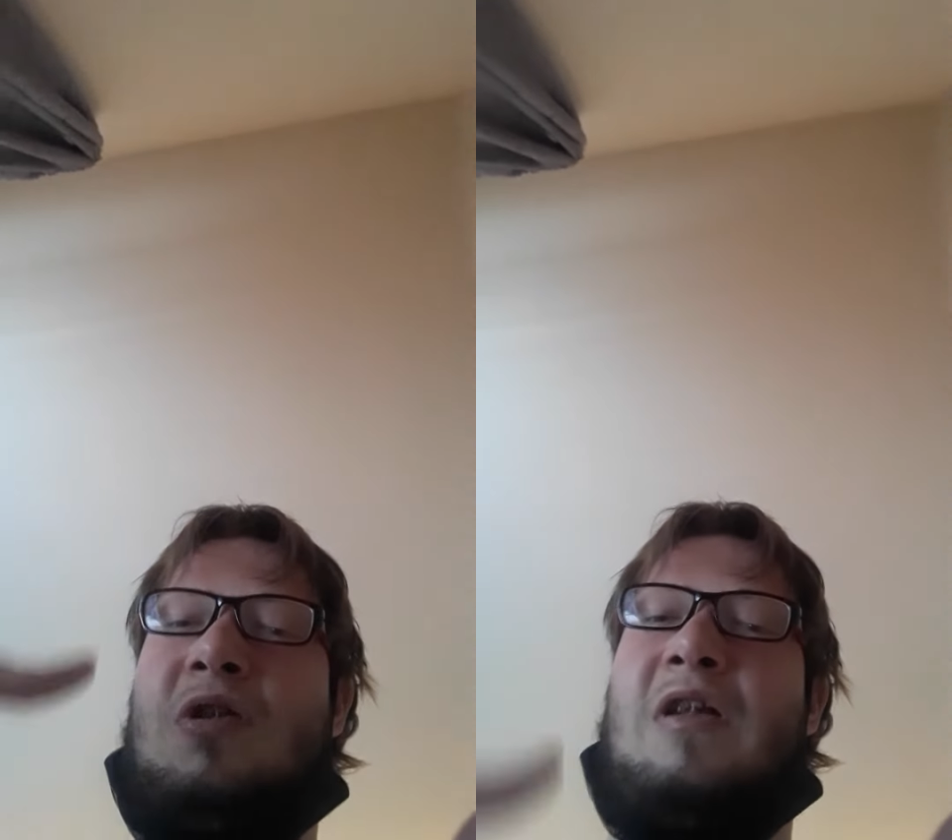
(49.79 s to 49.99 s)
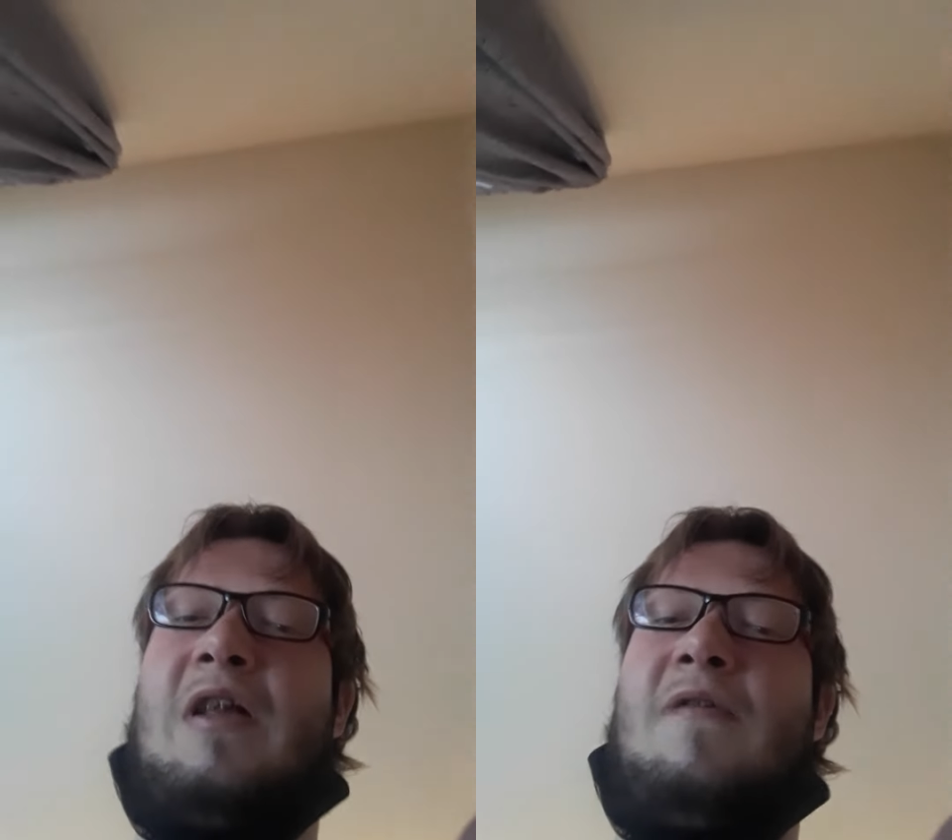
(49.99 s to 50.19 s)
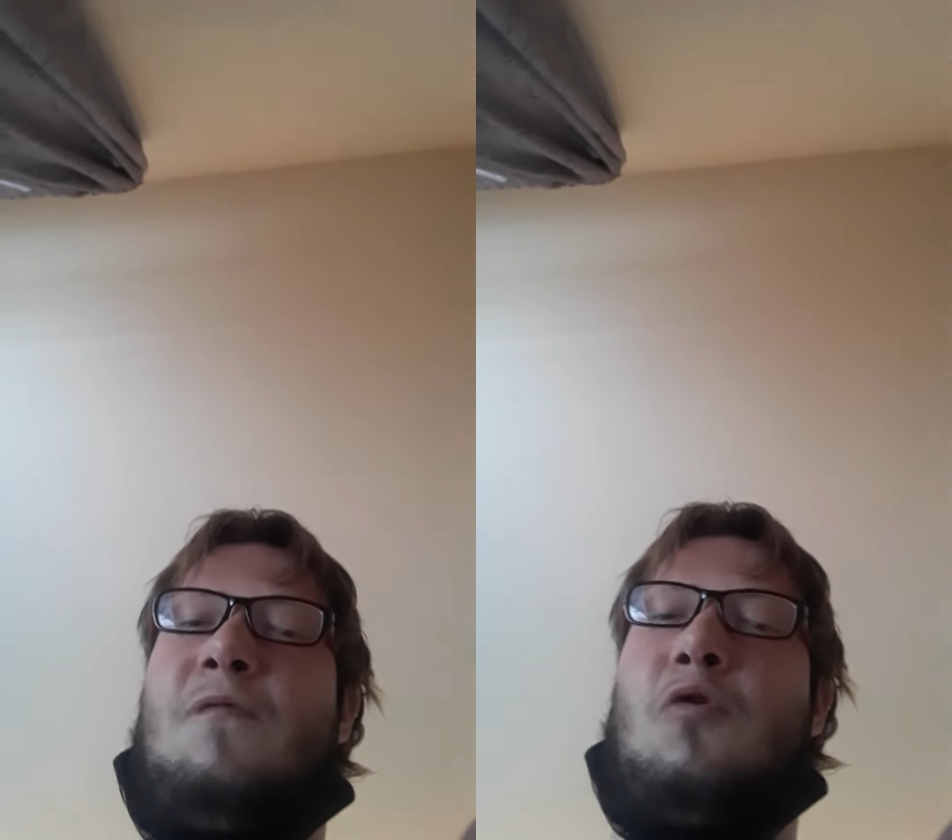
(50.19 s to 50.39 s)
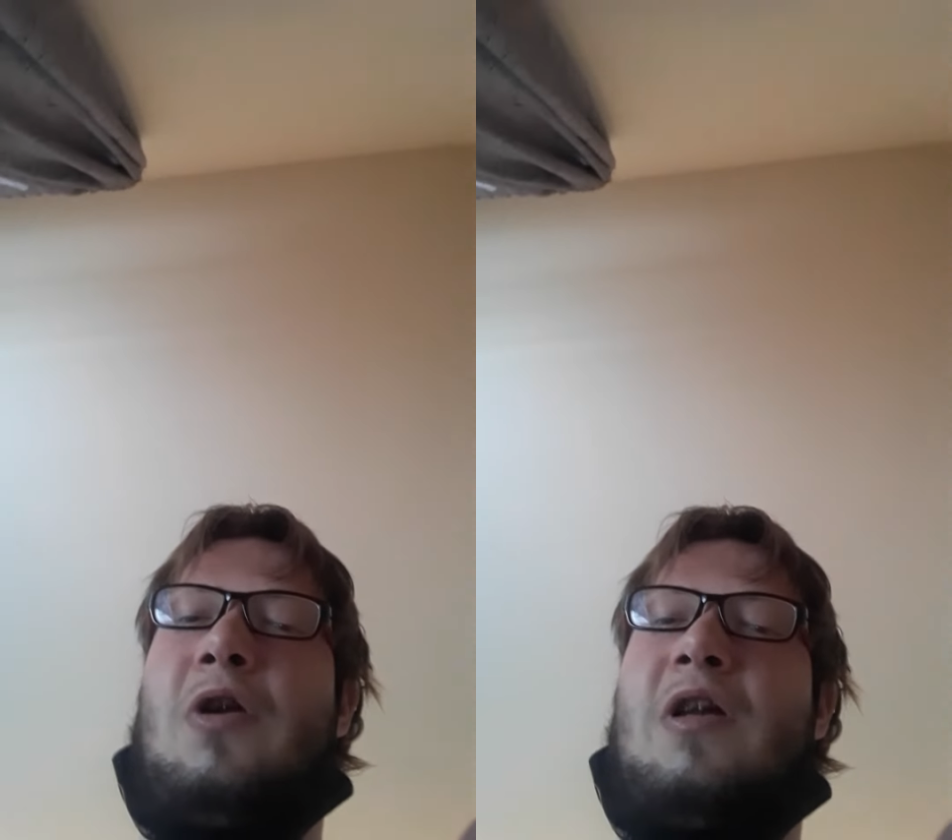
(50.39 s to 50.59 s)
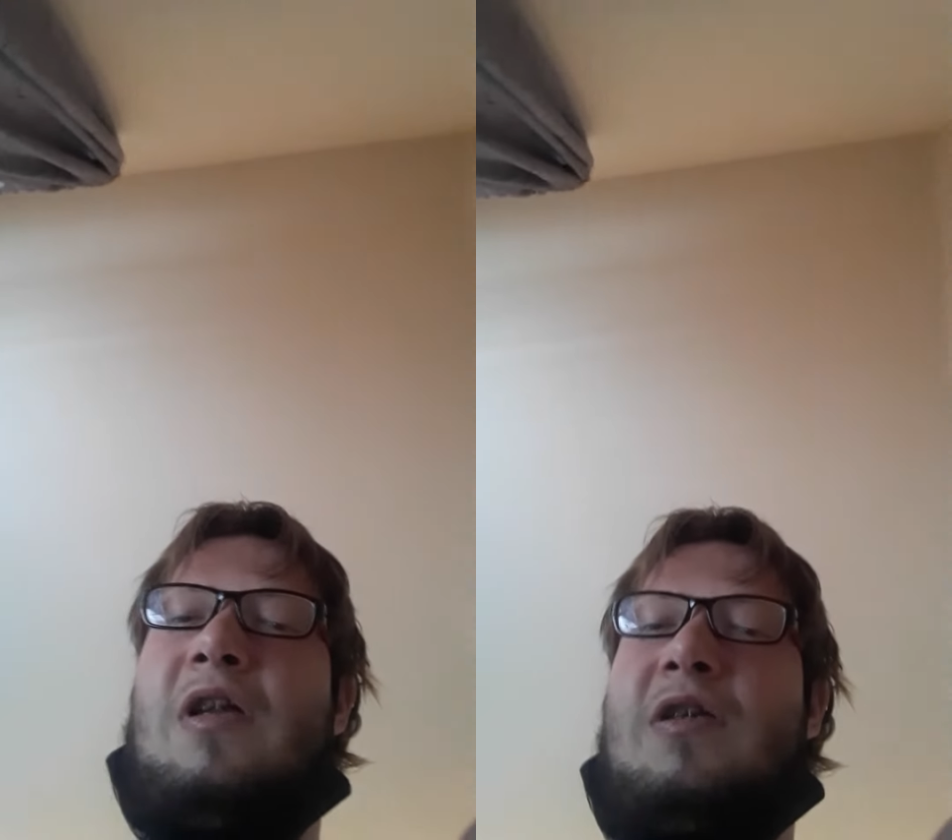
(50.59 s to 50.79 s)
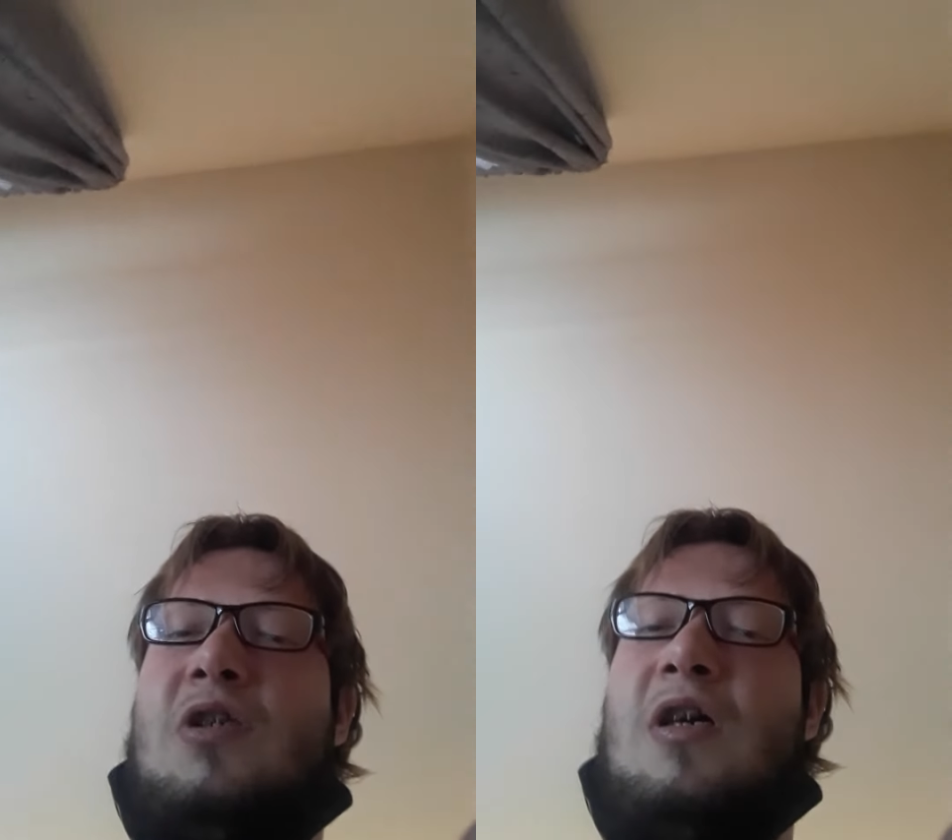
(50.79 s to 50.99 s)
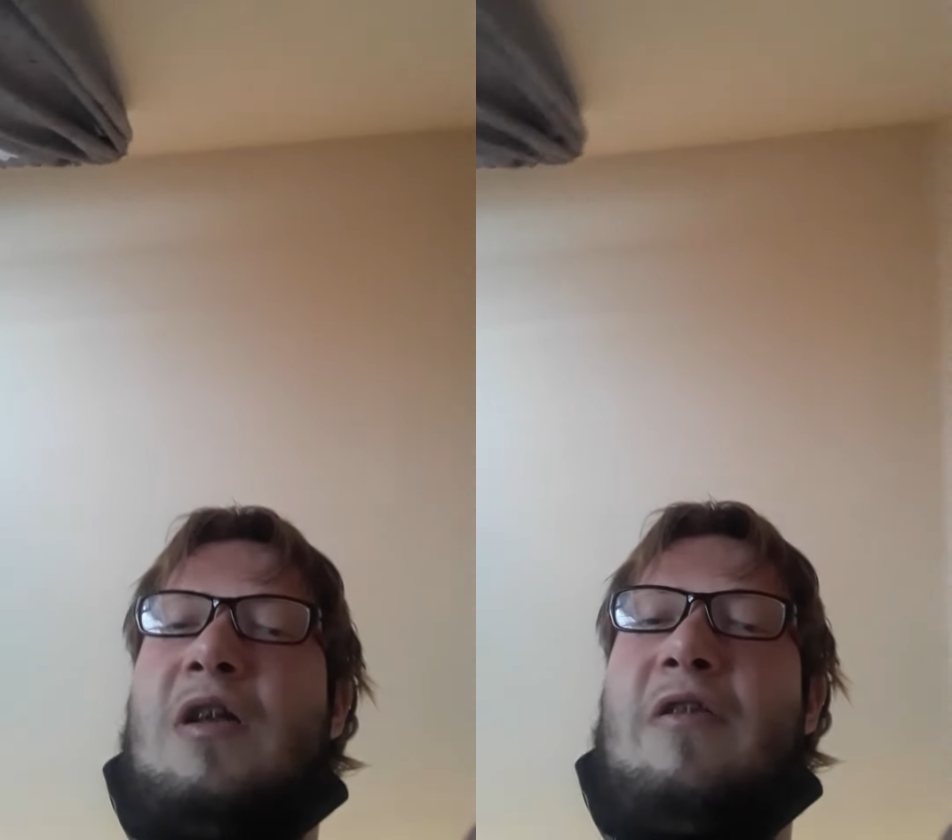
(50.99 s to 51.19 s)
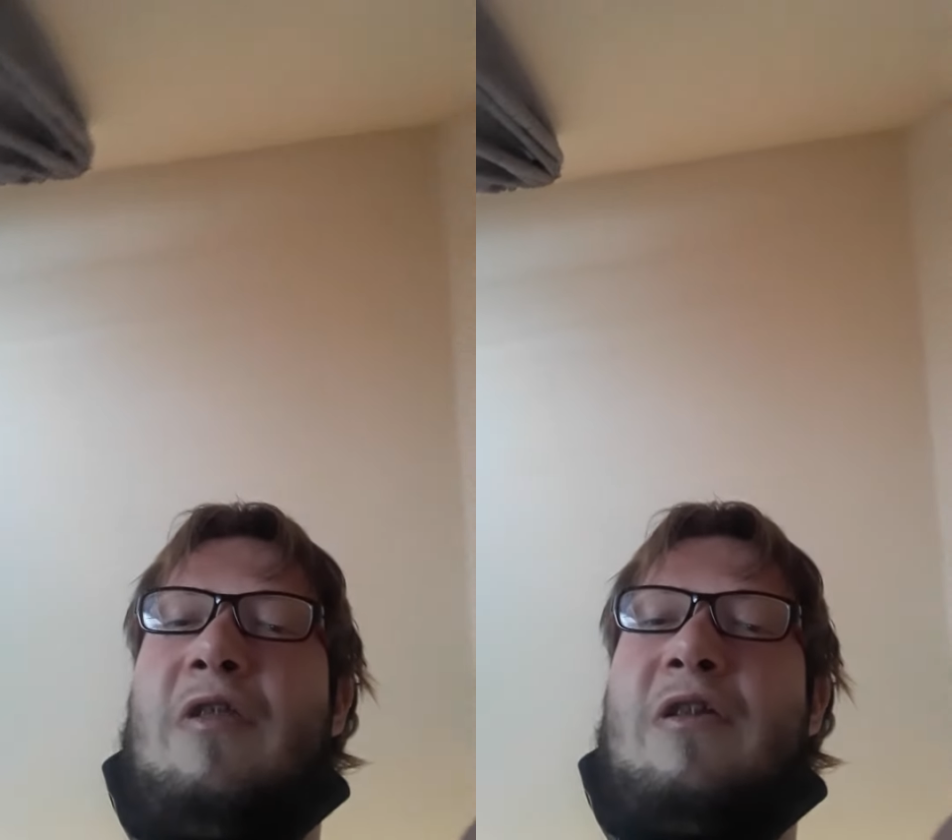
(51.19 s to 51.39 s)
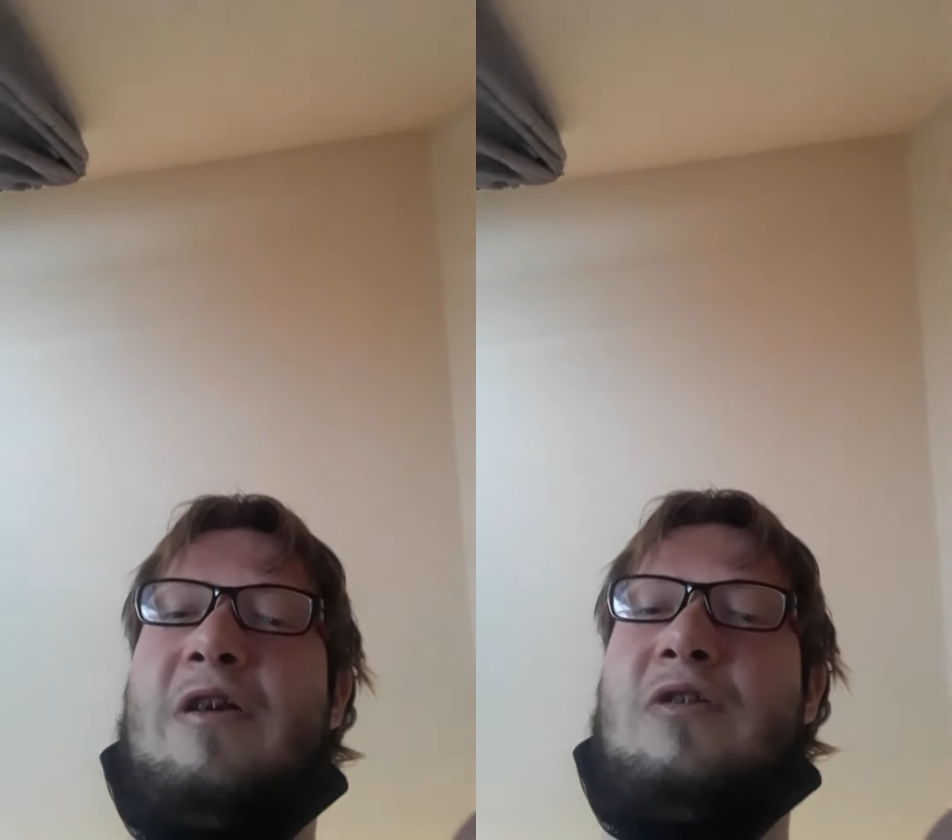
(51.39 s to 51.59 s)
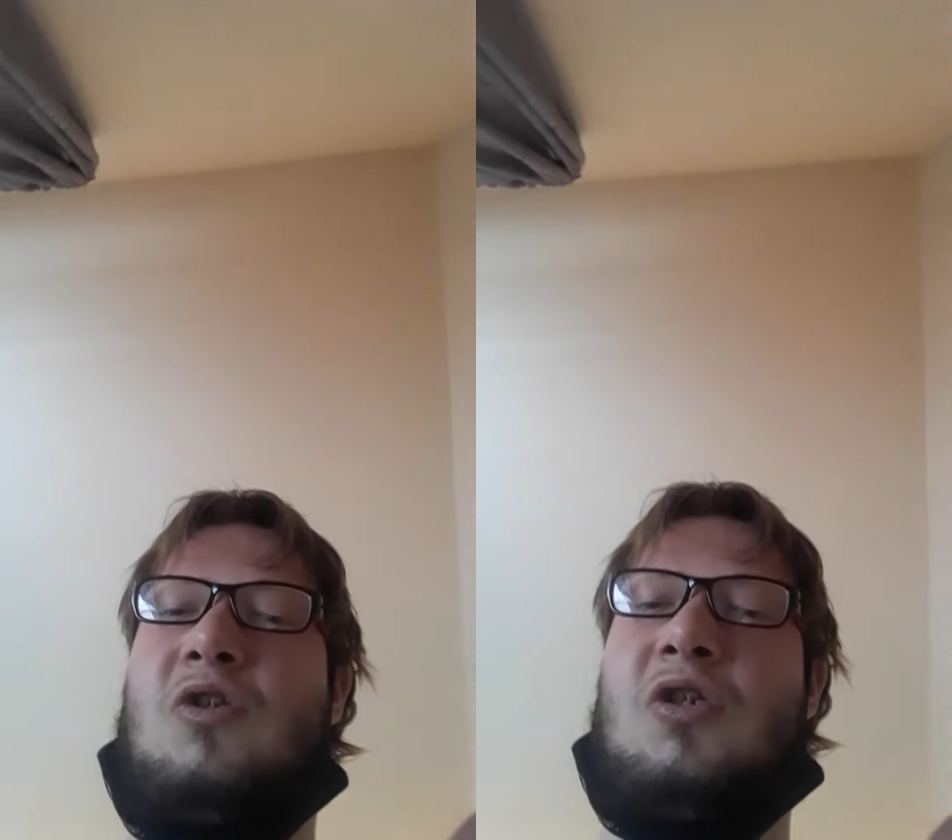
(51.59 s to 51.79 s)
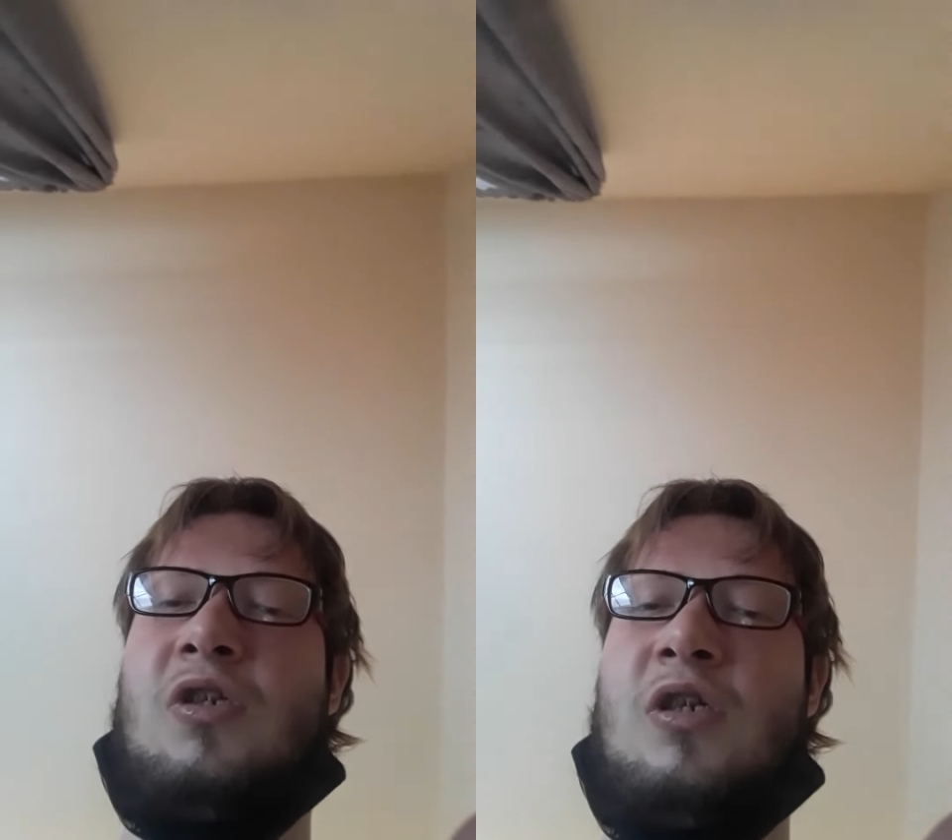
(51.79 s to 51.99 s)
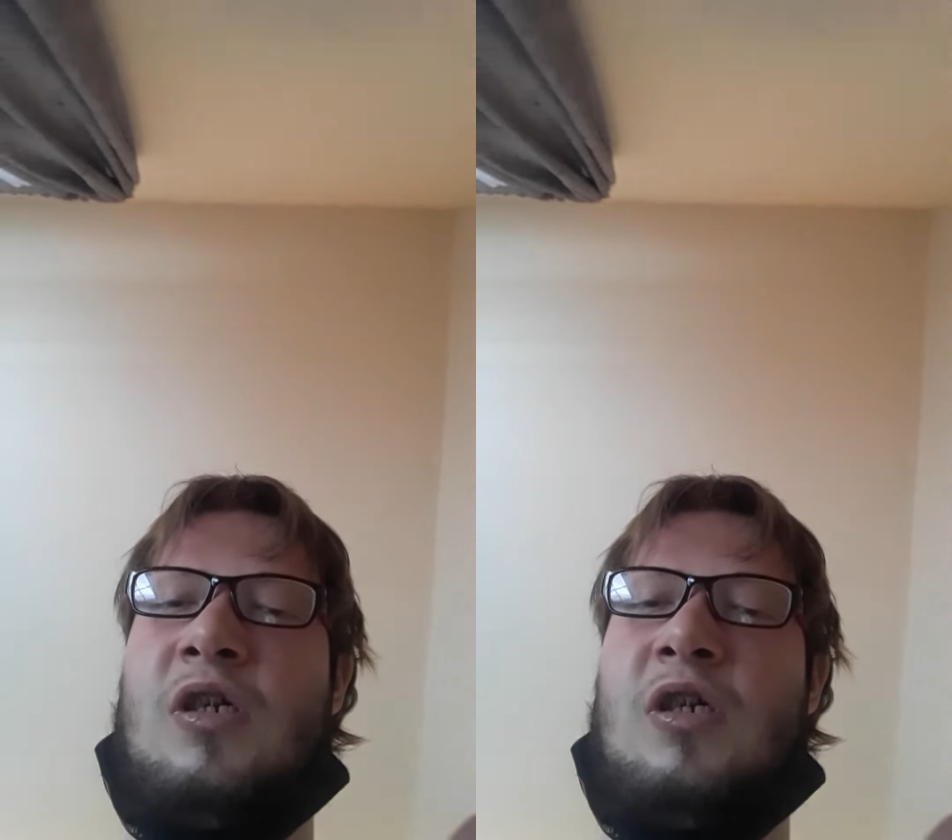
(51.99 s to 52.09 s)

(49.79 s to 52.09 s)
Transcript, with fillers: Let that 40 play on to snitch.